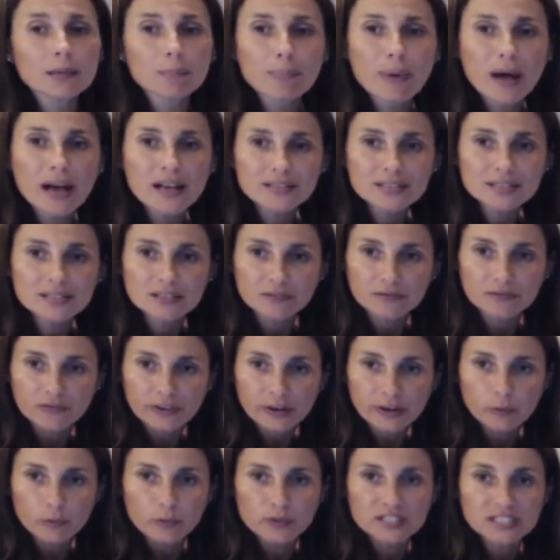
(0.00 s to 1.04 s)
the positive
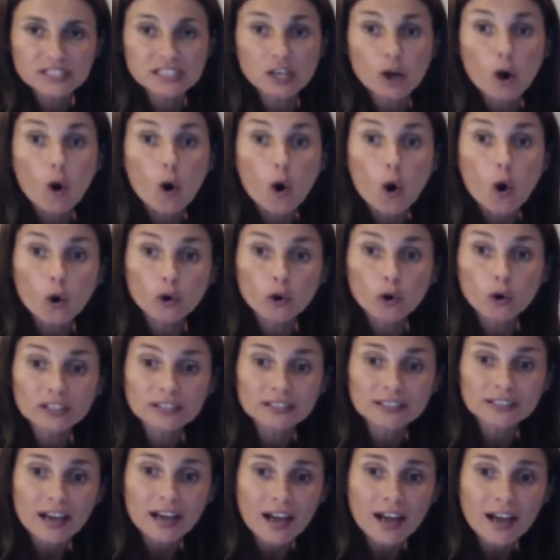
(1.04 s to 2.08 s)
frequency all
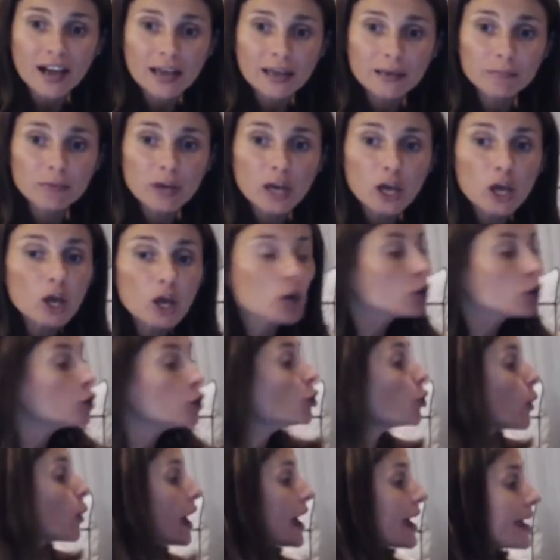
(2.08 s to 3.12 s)
the time
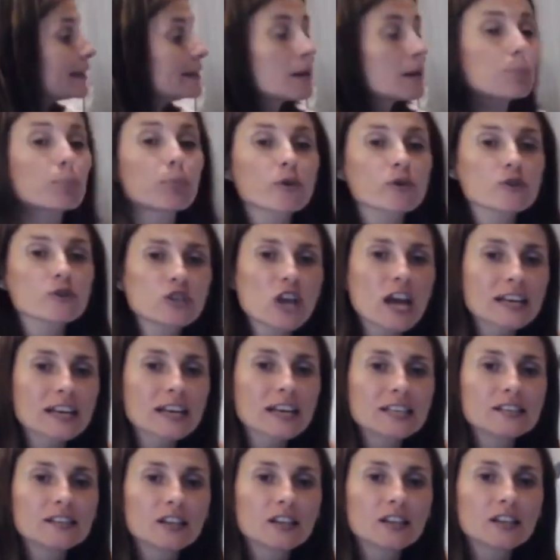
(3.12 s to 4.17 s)
you end up
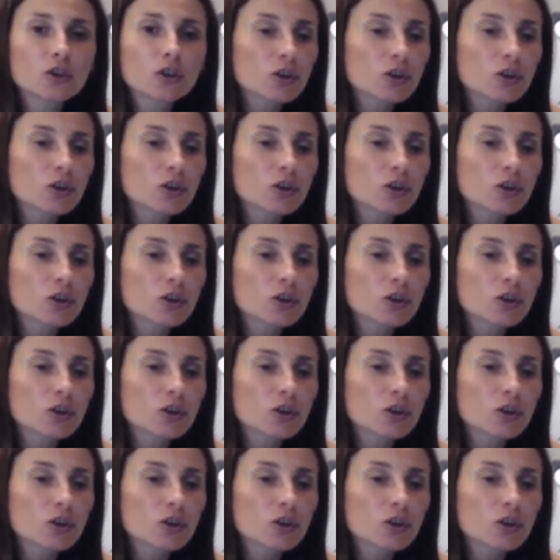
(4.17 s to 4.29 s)
projecting a